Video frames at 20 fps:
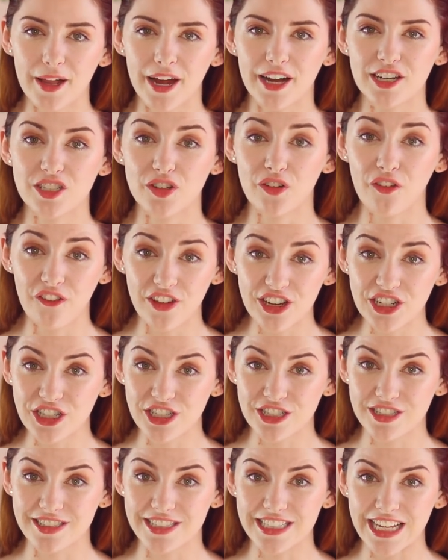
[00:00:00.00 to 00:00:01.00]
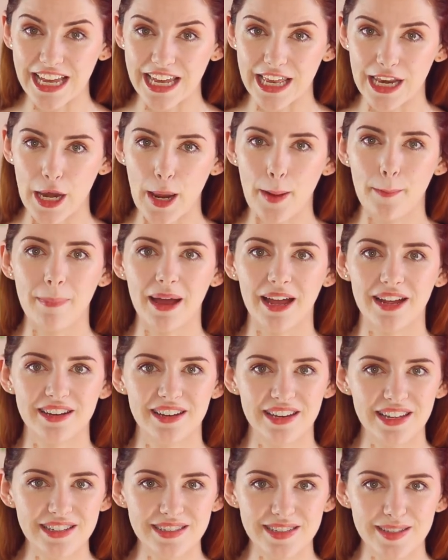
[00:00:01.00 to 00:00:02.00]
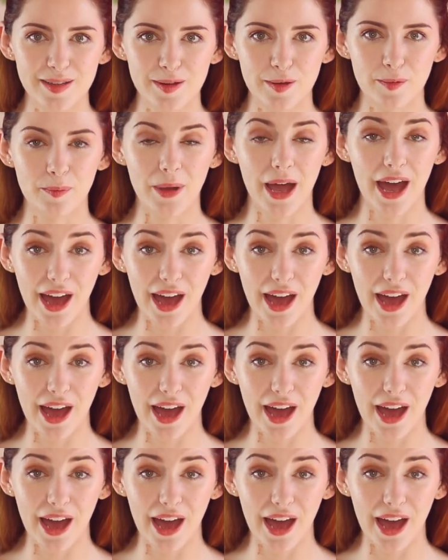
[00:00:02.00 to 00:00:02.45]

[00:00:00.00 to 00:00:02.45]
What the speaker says: are deficient in magnesium,